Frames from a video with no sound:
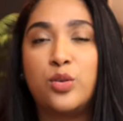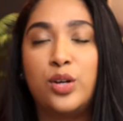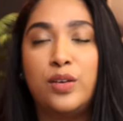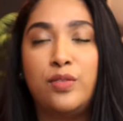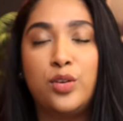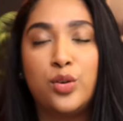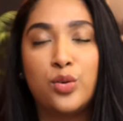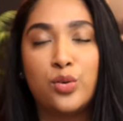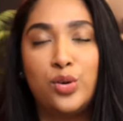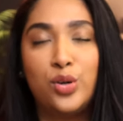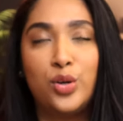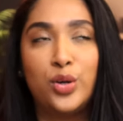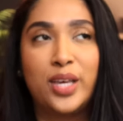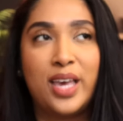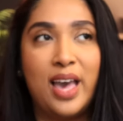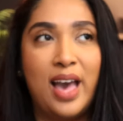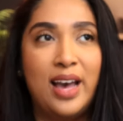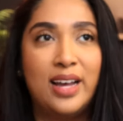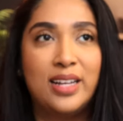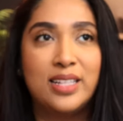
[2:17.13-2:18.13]
or if you
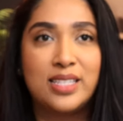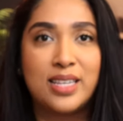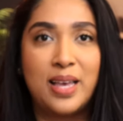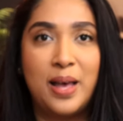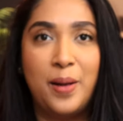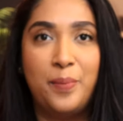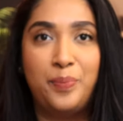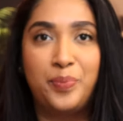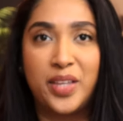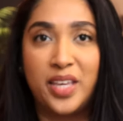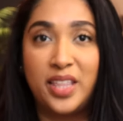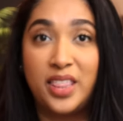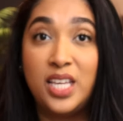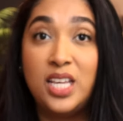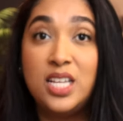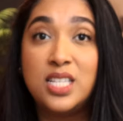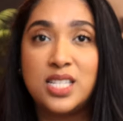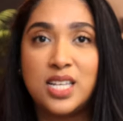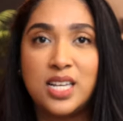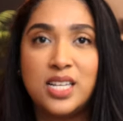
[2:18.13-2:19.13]
look at a
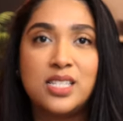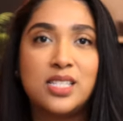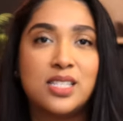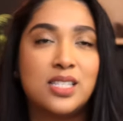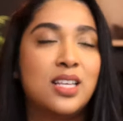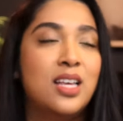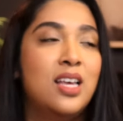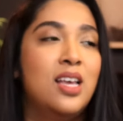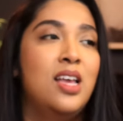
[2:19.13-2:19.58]
thesis,